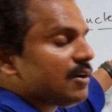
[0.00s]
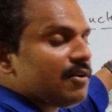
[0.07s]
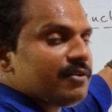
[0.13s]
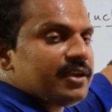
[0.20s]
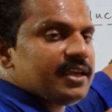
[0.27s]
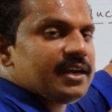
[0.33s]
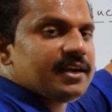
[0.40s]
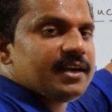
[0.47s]
now
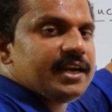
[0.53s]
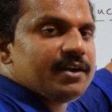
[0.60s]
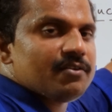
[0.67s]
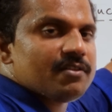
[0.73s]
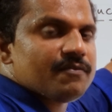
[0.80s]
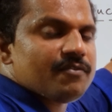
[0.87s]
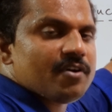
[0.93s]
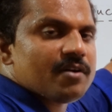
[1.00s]
here it leads to
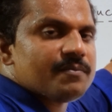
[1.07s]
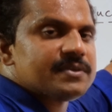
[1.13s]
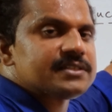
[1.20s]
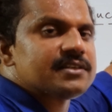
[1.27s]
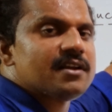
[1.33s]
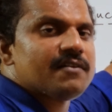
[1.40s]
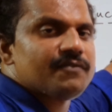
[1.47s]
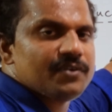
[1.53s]
the
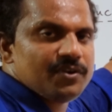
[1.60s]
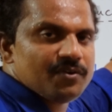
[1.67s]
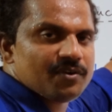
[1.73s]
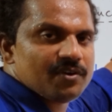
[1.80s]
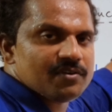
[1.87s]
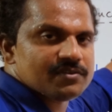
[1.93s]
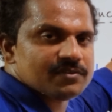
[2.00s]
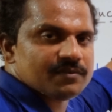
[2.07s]
formation of
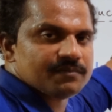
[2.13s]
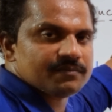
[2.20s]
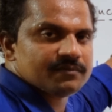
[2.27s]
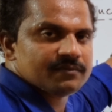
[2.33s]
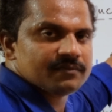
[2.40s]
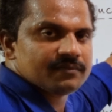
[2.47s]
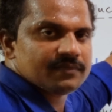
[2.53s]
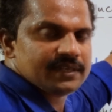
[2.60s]
nucleosome.
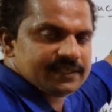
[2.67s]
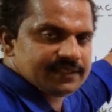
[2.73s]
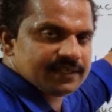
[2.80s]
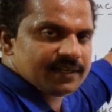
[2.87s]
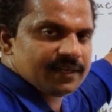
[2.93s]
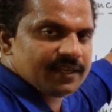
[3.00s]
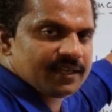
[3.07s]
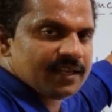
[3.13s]
Is it
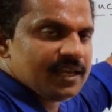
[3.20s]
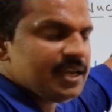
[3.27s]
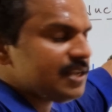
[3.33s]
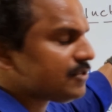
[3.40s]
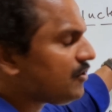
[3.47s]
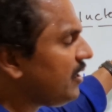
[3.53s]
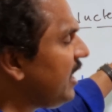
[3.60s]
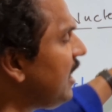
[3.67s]
clear?
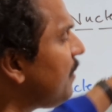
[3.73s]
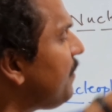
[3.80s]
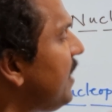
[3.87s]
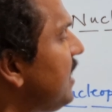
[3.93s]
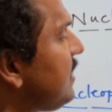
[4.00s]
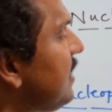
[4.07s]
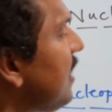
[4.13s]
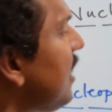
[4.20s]
So here,
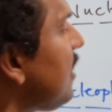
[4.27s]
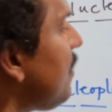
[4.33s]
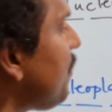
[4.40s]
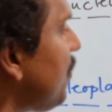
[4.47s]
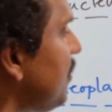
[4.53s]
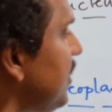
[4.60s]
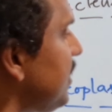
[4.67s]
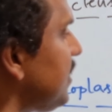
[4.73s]
basing on the
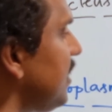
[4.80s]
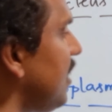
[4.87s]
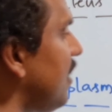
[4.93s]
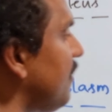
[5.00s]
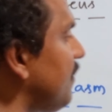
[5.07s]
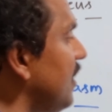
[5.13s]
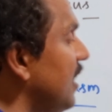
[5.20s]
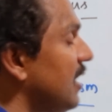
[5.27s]
position
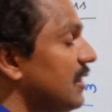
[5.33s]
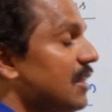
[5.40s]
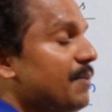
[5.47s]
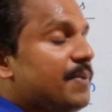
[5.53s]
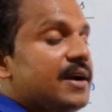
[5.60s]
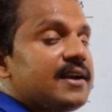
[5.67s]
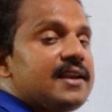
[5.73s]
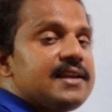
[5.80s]
of the
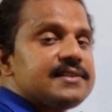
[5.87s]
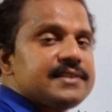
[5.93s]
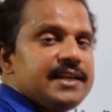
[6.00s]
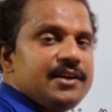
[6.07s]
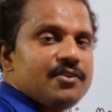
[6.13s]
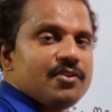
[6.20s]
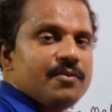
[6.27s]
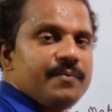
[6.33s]
particular
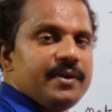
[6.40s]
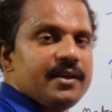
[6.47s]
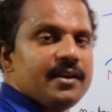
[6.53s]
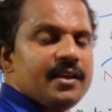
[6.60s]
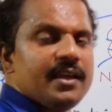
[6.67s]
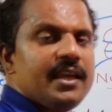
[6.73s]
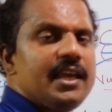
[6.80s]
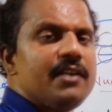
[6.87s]

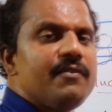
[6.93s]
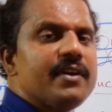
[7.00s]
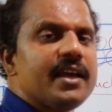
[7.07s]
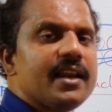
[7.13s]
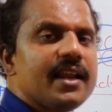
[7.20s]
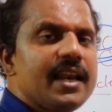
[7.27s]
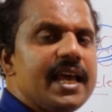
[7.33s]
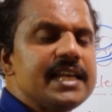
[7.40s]
centromere, here we
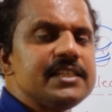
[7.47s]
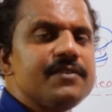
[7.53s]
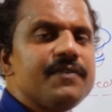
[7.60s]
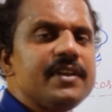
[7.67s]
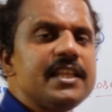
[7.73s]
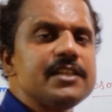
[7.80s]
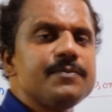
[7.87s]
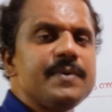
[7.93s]
can classify
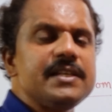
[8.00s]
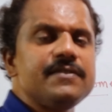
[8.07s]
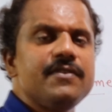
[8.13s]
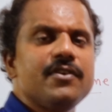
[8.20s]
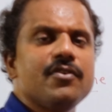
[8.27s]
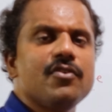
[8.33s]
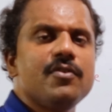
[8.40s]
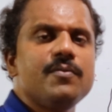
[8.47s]
the
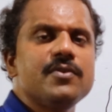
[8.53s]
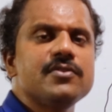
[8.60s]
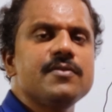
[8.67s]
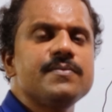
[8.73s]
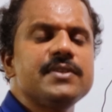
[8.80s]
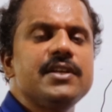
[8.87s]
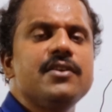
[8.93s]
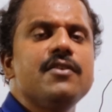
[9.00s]
specific
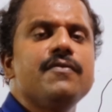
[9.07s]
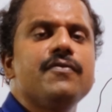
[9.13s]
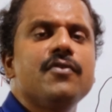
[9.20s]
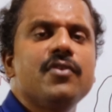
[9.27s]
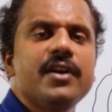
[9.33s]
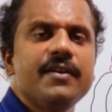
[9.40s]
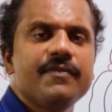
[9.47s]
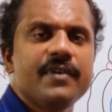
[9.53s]
chromosomes into
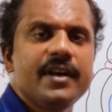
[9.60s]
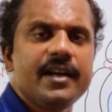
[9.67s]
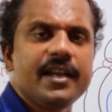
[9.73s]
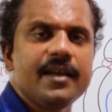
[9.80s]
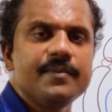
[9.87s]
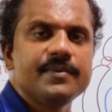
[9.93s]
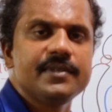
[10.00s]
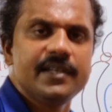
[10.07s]
4 different
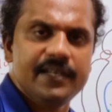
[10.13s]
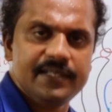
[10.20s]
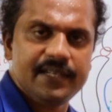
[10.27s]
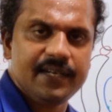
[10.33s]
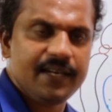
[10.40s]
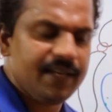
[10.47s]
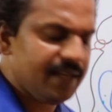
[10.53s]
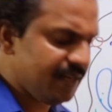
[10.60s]
types. Is it
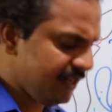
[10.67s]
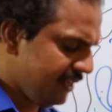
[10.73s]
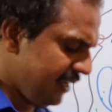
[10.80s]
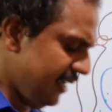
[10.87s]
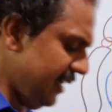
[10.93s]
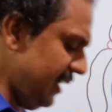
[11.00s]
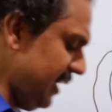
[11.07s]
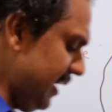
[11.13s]
clear?
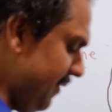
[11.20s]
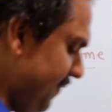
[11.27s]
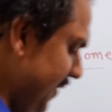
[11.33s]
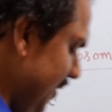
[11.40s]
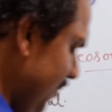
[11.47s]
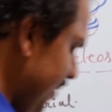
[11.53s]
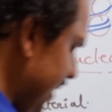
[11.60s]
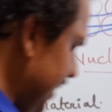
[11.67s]
If we
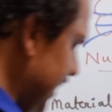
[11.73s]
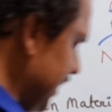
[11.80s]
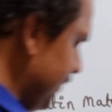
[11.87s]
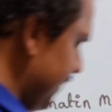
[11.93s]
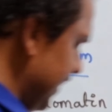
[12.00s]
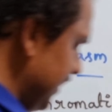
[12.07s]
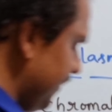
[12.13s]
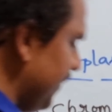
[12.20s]
look at the
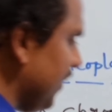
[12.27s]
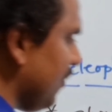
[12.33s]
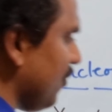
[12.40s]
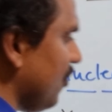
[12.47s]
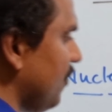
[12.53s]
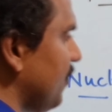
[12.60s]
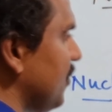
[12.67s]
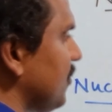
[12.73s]
specific
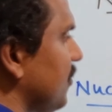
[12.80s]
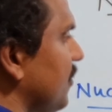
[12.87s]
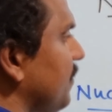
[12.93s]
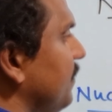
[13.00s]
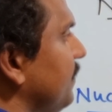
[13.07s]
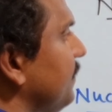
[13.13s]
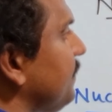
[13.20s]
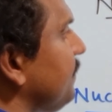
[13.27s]
chromosome,